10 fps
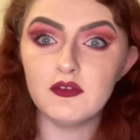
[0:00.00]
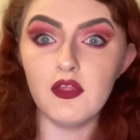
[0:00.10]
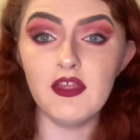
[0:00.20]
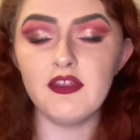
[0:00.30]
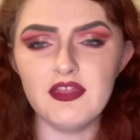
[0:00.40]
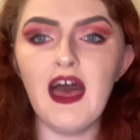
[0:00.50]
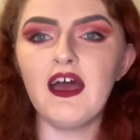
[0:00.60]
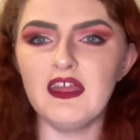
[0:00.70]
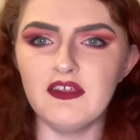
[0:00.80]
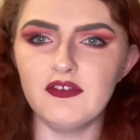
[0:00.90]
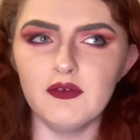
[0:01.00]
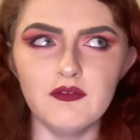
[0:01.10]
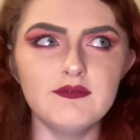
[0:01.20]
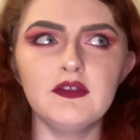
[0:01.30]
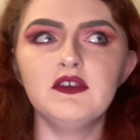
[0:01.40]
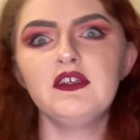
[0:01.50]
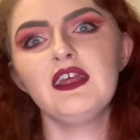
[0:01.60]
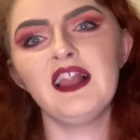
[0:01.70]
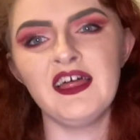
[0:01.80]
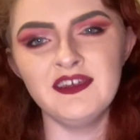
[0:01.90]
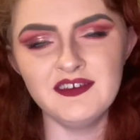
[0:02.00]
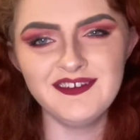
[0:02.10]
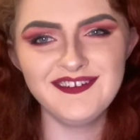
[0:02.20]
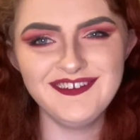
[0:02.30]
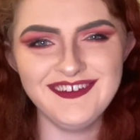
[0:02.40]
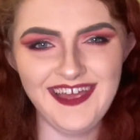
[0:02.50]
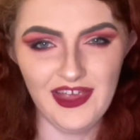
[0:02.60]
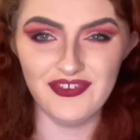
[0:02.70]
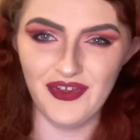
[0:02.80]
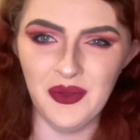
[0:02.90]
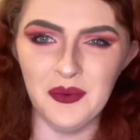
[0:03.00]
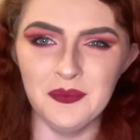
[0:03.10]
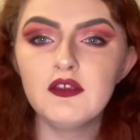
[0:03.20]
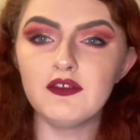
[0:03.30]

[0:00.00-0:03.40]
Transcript: So that is sort of Frontierland as a whole.